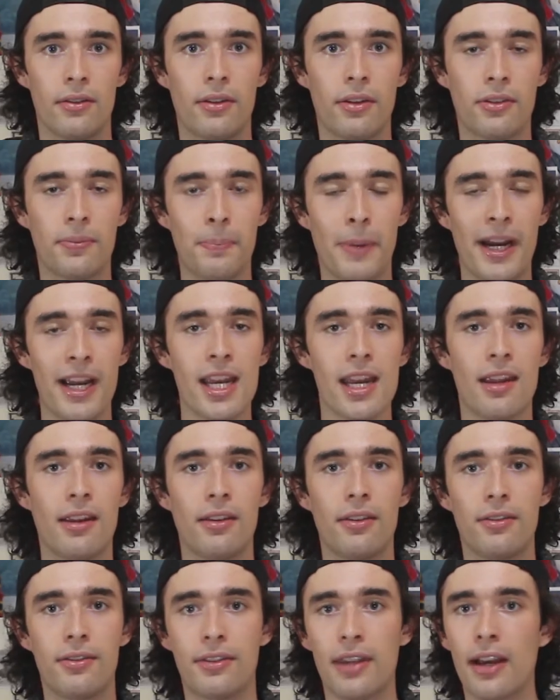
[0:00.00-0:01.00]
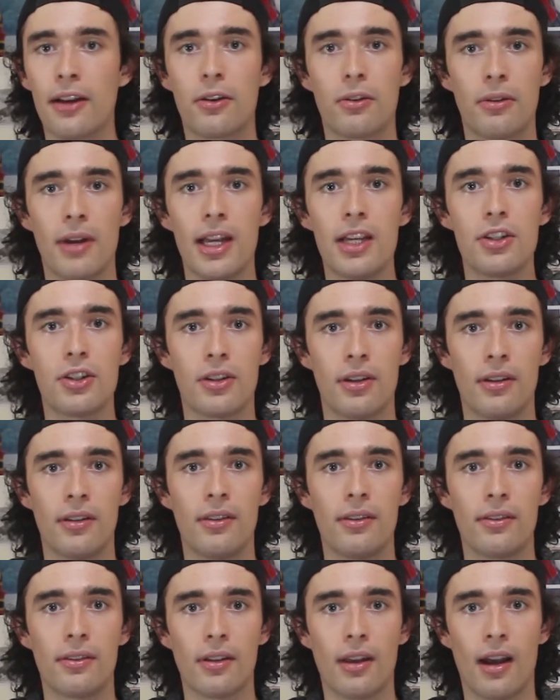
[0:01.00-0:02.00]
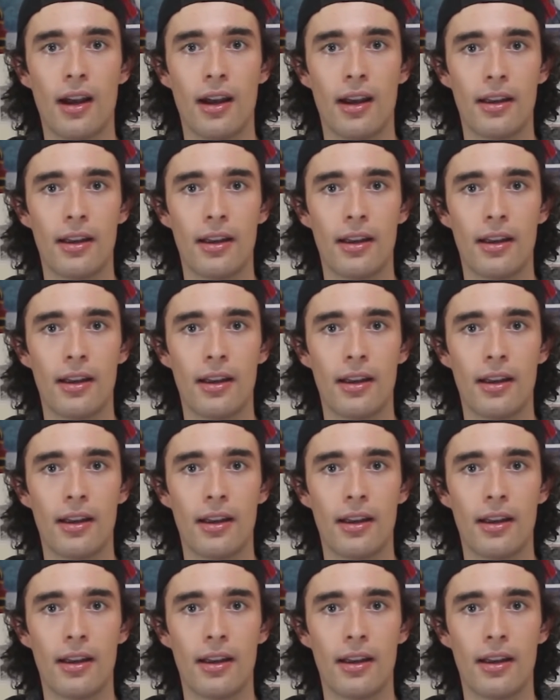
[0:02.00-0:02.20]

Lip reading: Despite his decorations,